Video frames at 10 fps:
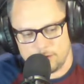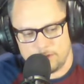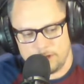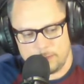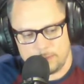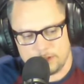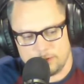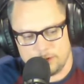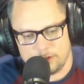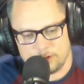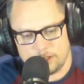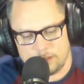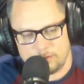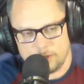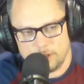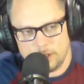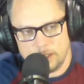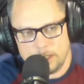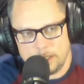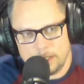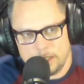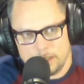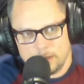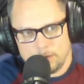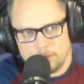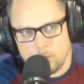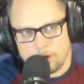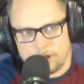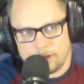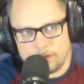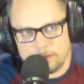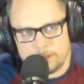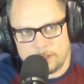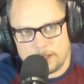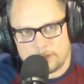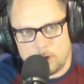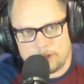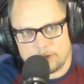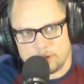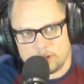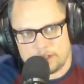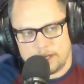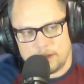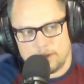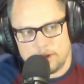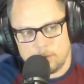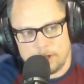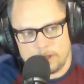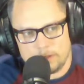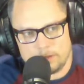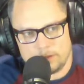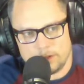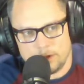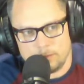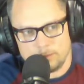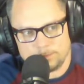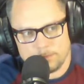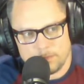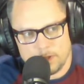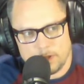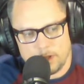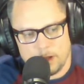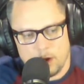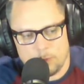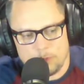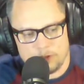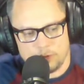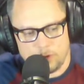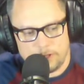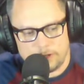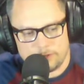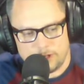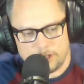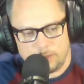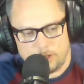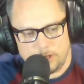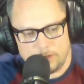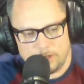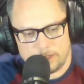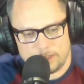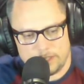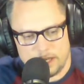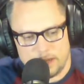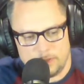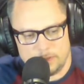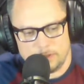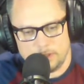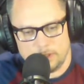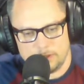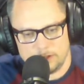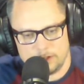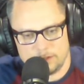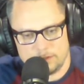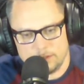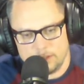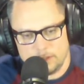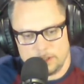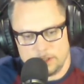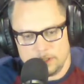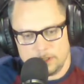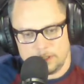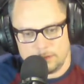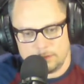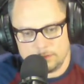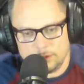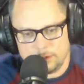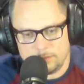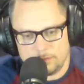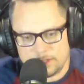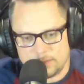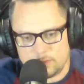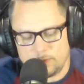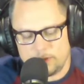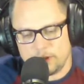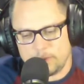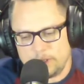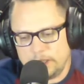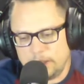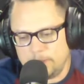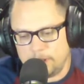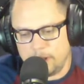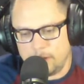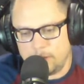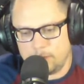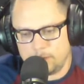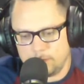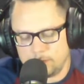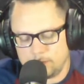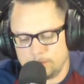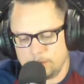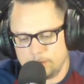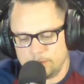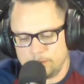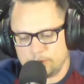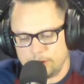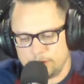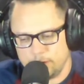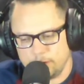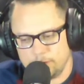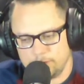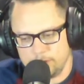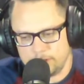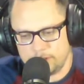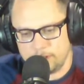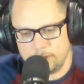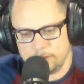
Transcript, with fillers: of the episode to just kind of warn you that's why it's going to sound that way. So I hope you enjoy, and I'll try to keep an eye on that next time. And just, you know, got something you want me to talk about, let me know. We're trying to go through this